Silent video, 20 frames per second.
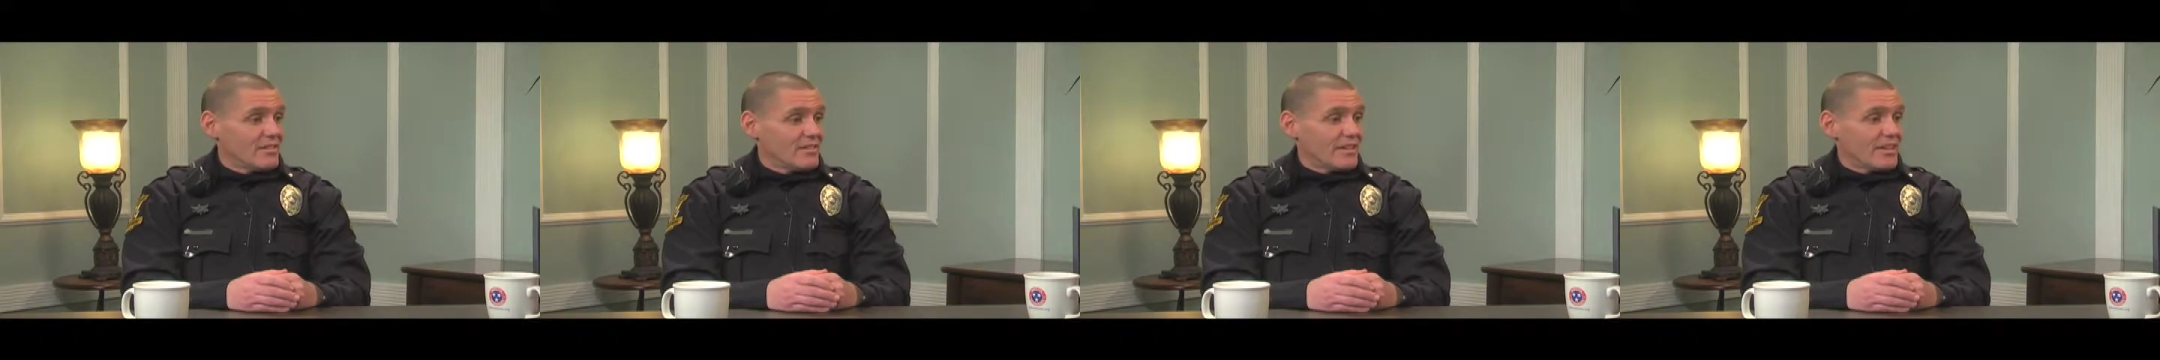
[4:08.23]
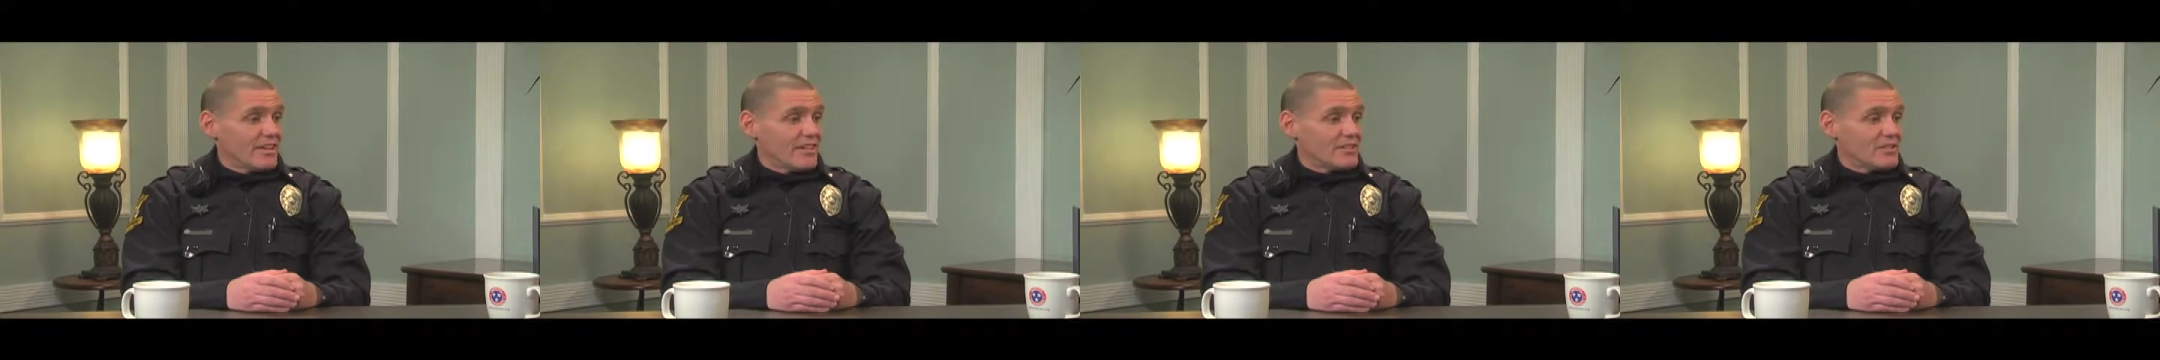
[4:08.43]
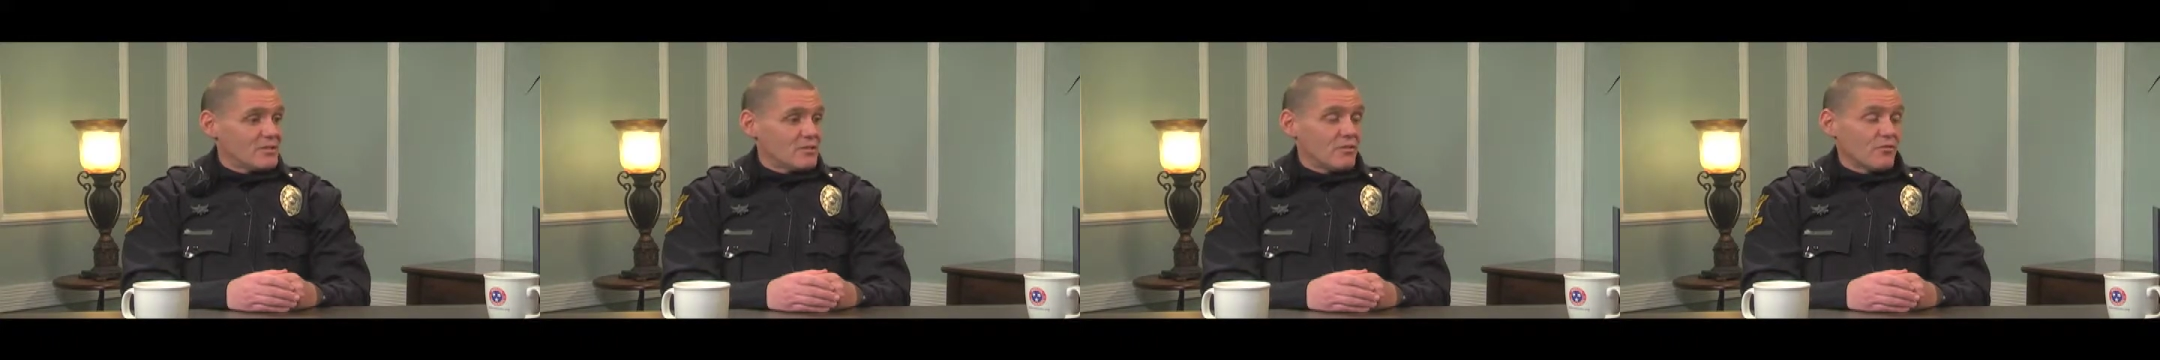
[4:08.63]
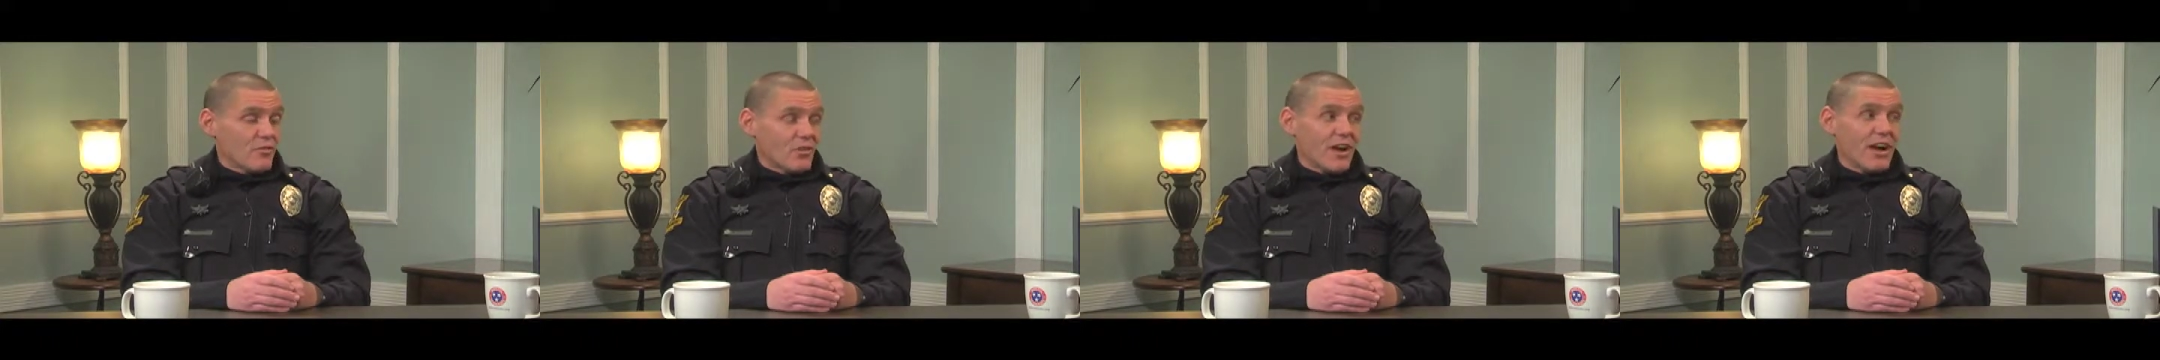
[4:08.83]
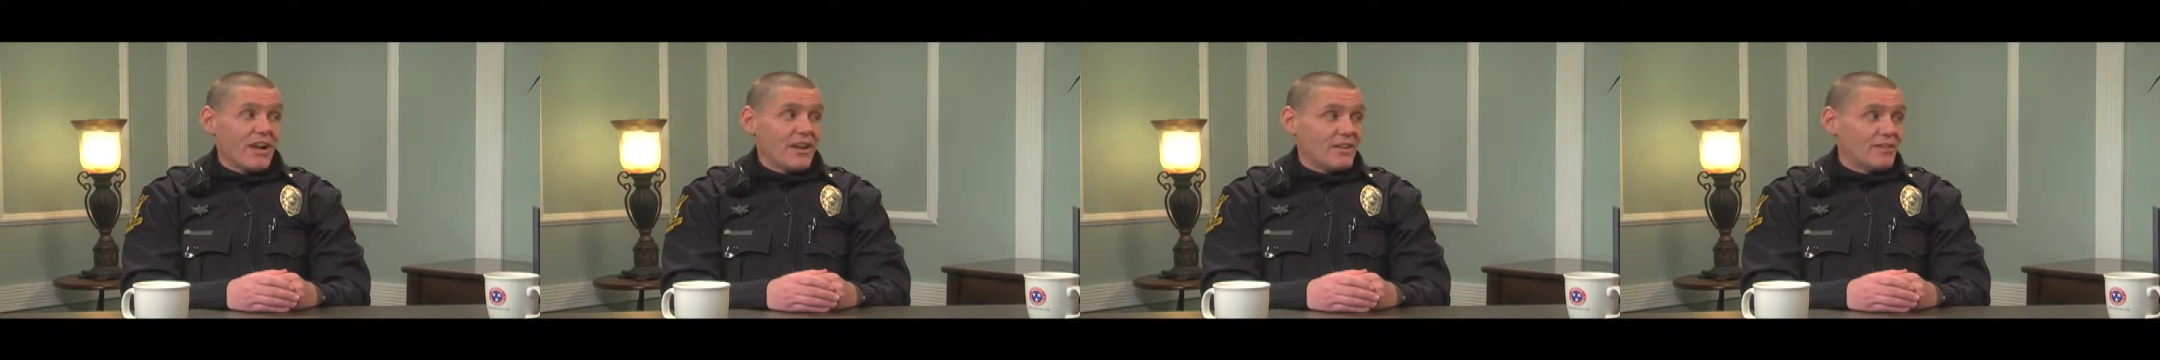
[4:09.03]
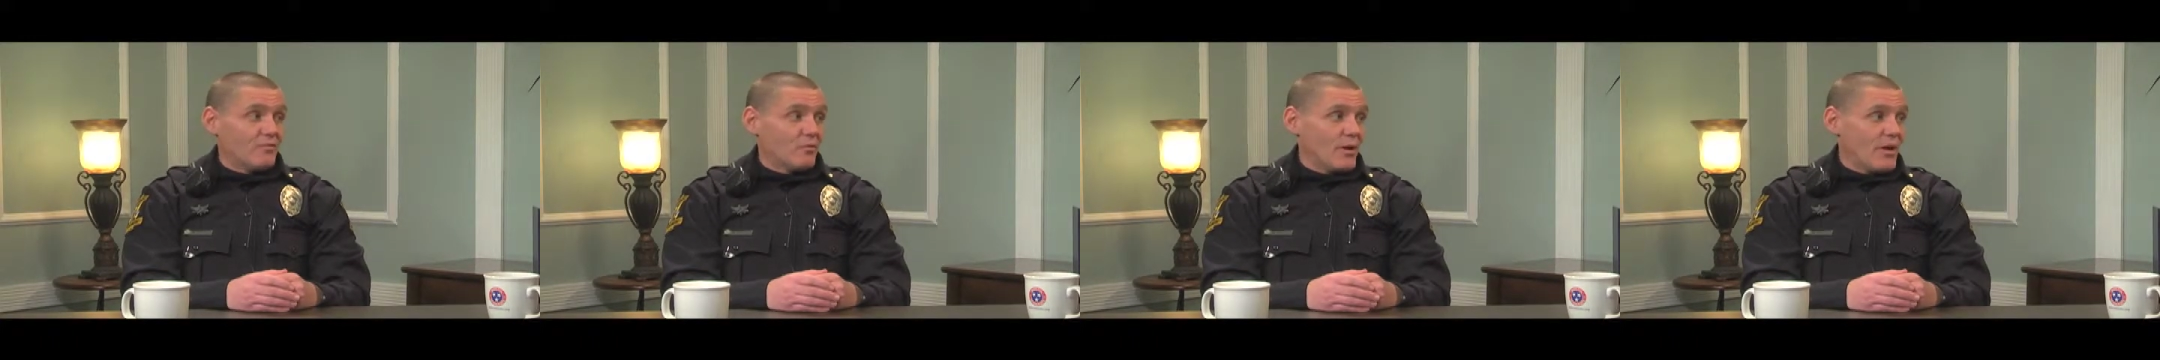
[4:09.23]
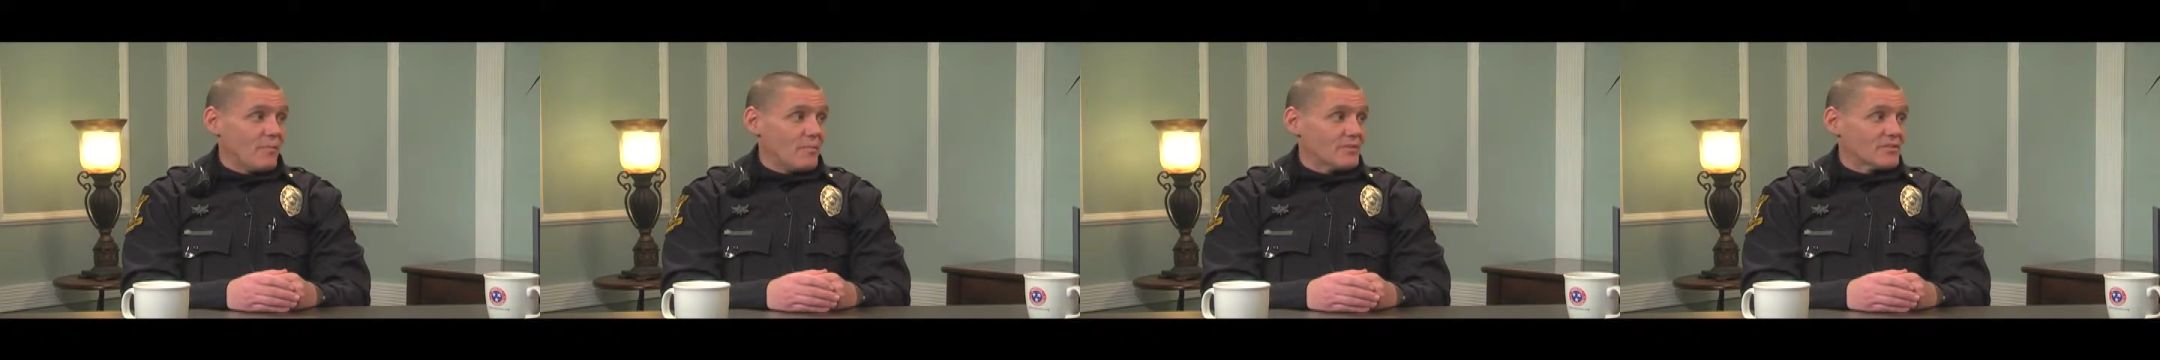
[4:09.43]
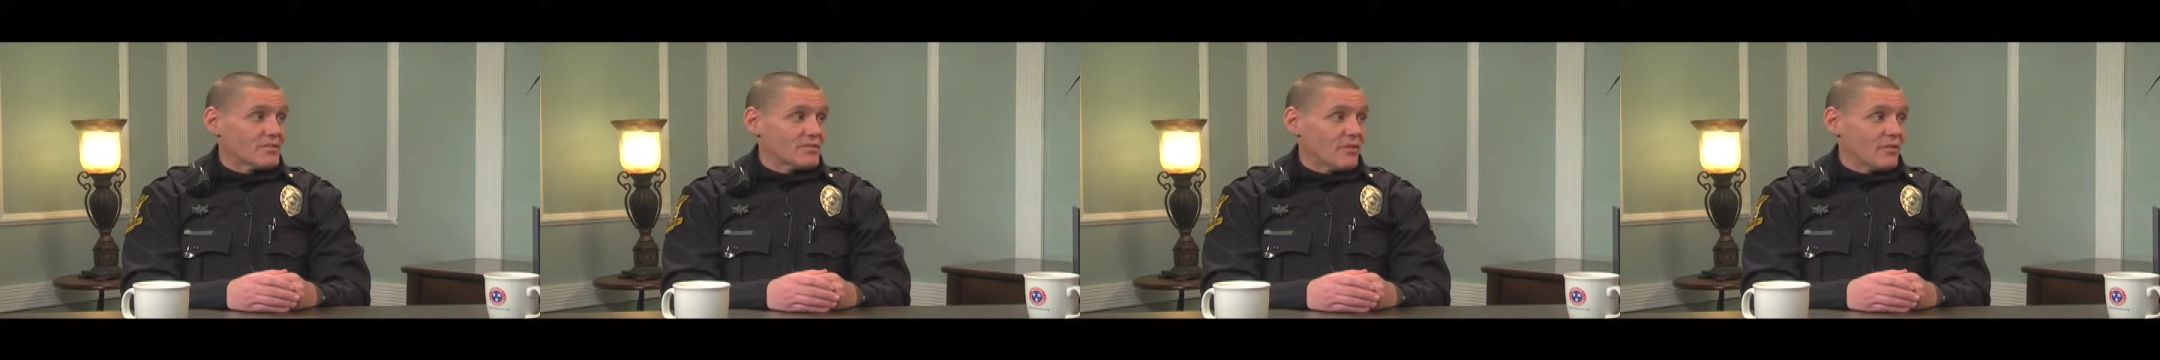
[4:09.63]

They get to shoot a variety of weapons,